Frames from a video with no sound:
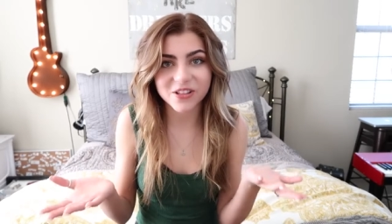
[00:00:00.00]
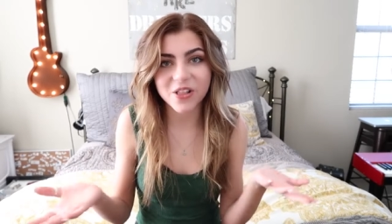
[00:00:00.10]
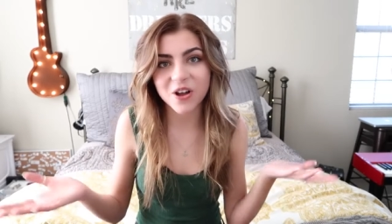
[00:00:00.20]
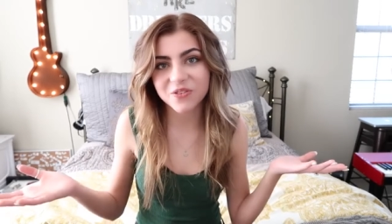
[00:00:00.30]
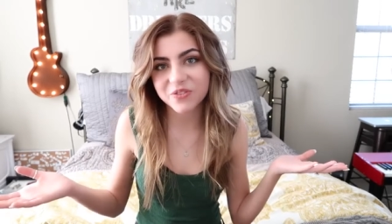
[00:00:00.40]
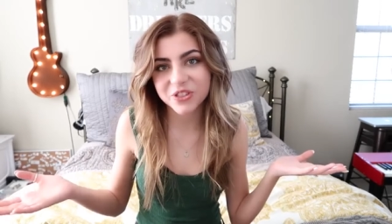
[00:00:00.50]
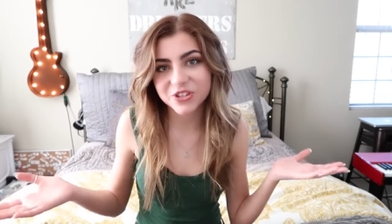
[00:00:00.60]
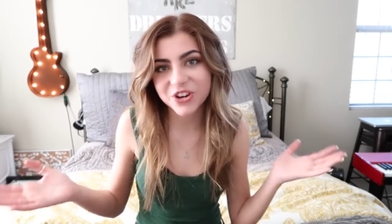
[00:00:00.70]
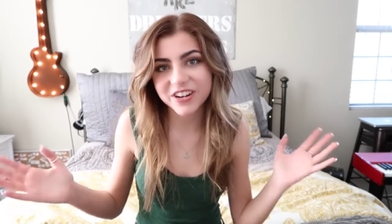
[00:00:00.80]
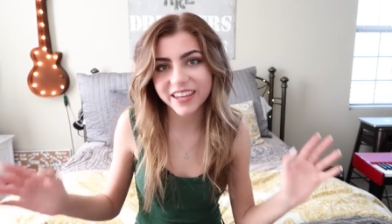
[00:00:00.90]
along for
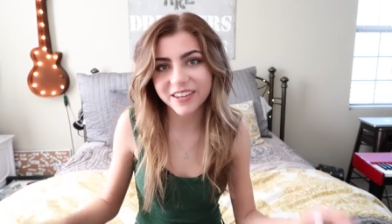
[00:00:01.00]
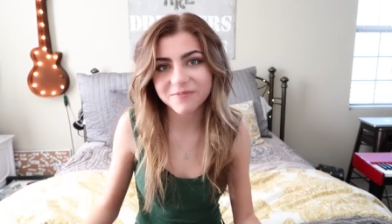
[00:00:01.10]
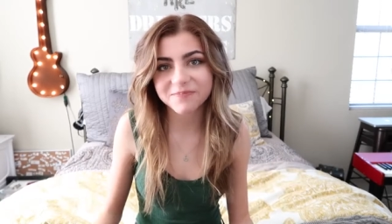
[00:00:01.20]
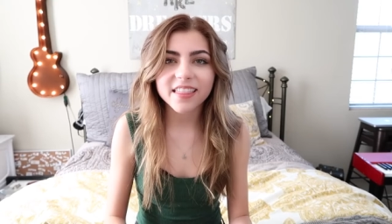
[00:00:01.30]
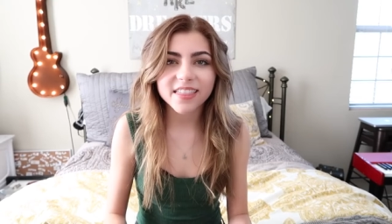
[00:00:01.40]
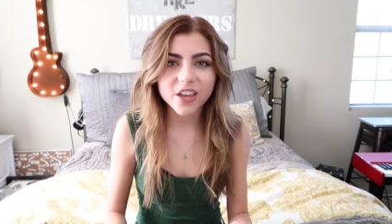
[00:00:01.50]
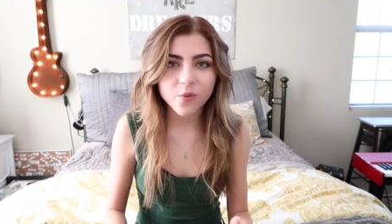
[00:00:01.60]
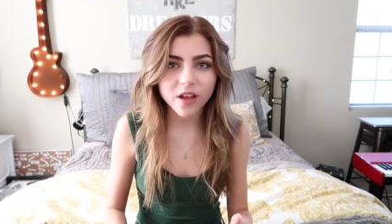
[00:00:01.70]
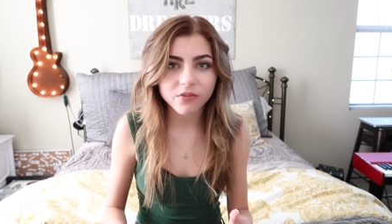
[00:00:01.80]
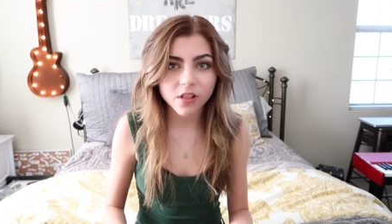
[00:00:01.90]
the journey. I
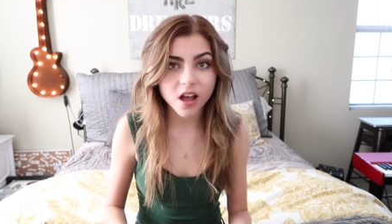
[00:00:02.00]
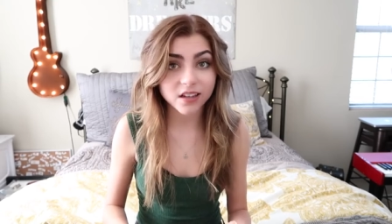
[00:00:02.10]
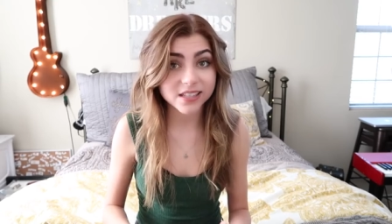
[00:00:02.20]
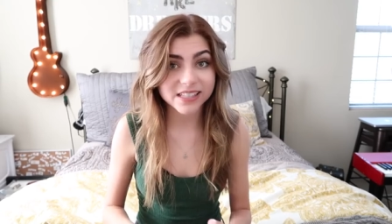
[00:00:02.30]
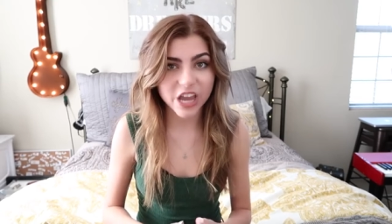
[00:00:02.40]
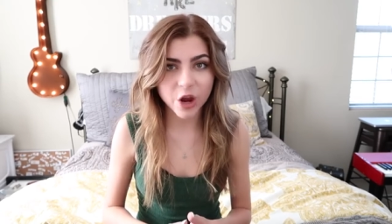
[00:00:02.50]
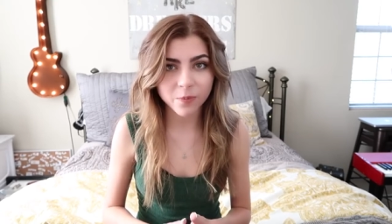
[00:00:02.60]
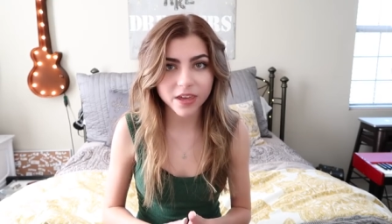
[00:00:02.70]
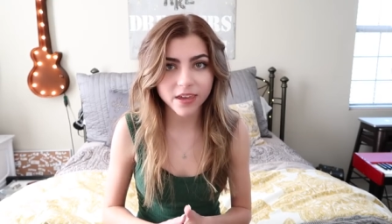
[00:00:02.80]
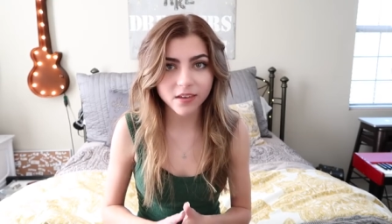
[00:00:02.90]
think why vlogs
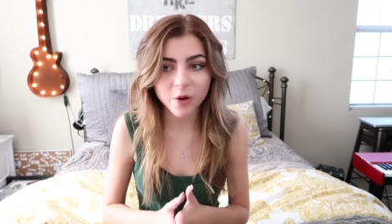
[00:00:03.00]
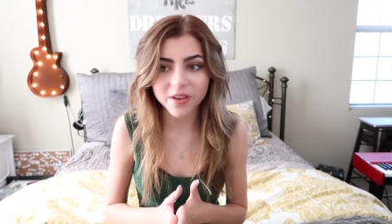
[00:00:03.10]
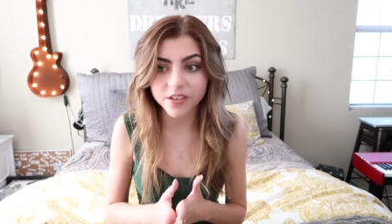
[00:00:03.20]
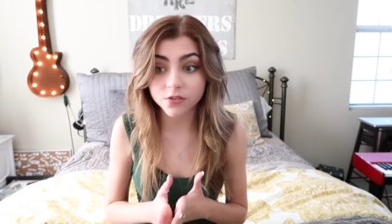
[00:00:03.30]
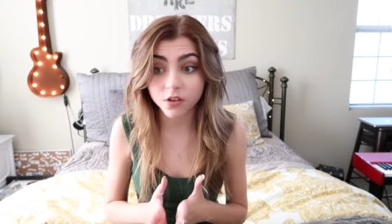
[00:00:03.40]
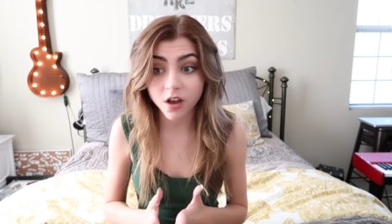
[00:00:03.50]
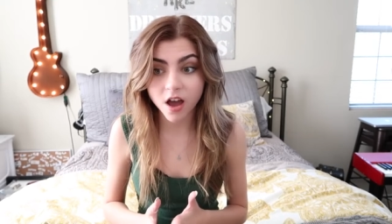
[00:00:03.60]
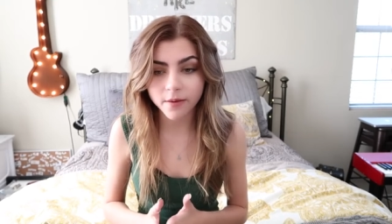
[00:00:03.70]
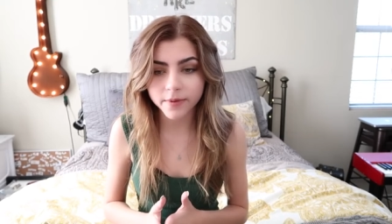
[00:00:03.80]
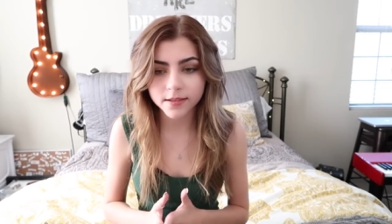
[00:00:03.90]
scare me are because the
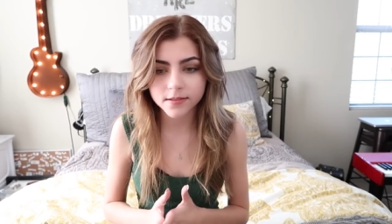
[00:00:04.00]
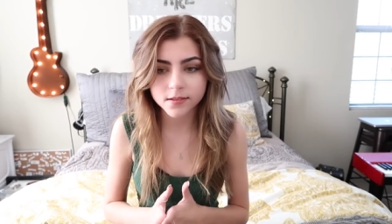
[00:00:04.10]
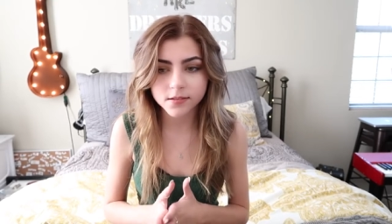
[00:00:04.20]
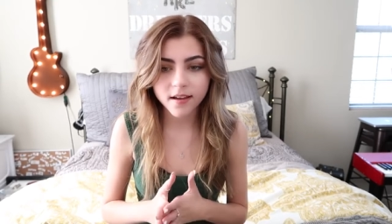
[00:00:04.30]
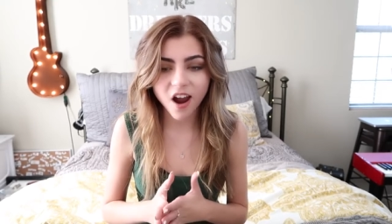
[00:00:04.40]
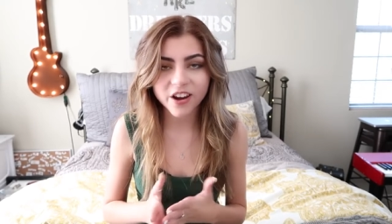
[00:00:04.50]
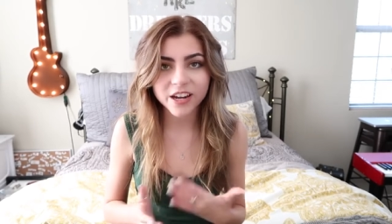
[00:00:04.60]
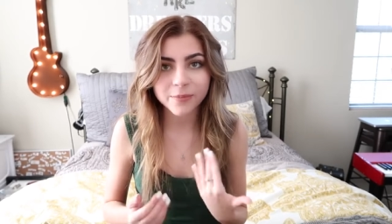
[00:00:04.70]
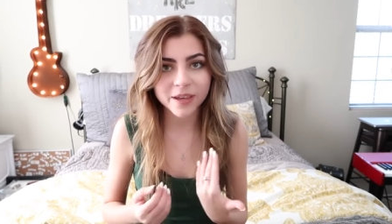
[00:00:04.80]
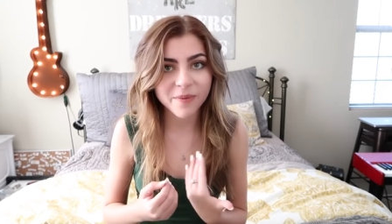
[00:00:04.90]
comments are
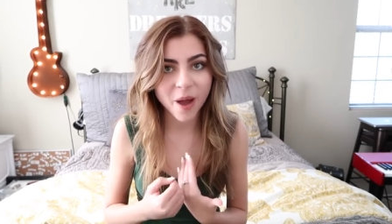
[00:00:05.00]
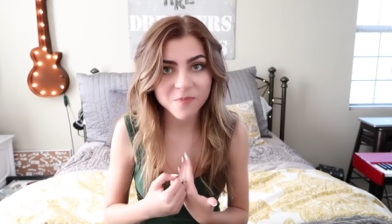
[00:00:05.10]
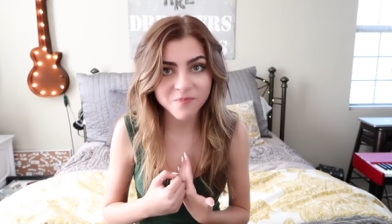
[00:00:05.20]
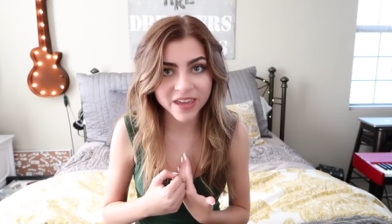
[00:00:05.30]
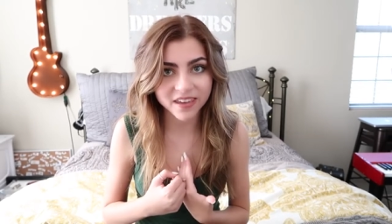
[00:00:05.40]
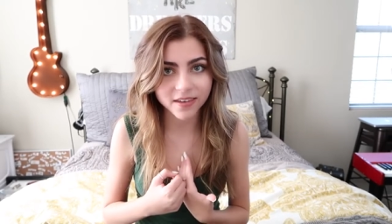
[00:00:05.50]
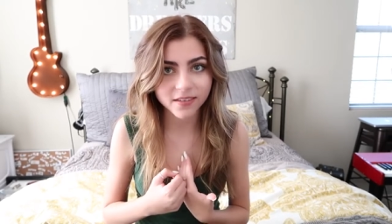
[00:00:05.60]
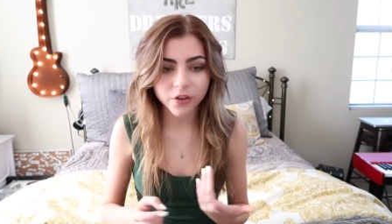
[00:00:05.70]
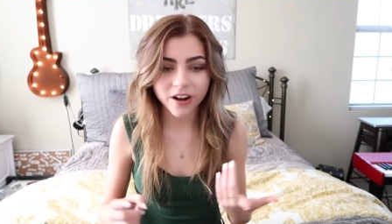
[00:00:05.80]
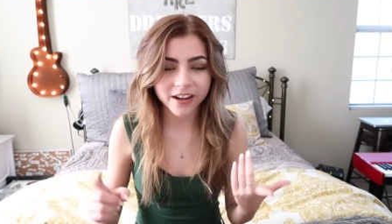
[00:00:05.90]
gonna be about me.
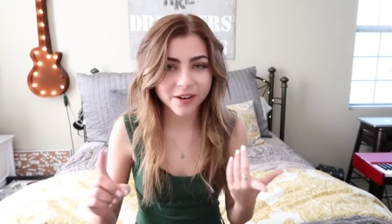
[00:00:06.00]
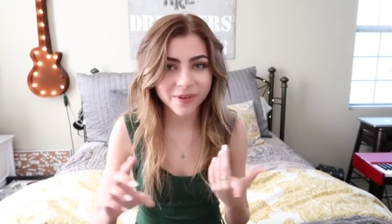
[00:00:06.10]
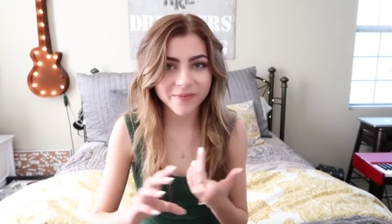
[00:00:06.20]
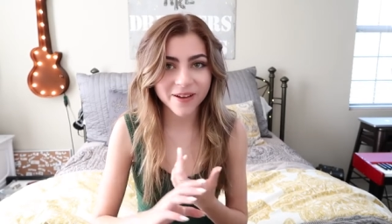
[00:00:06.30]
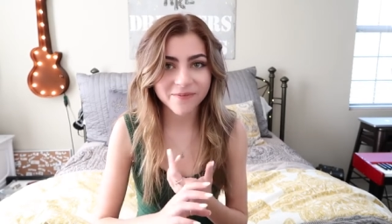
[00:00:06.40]
They're not gonna be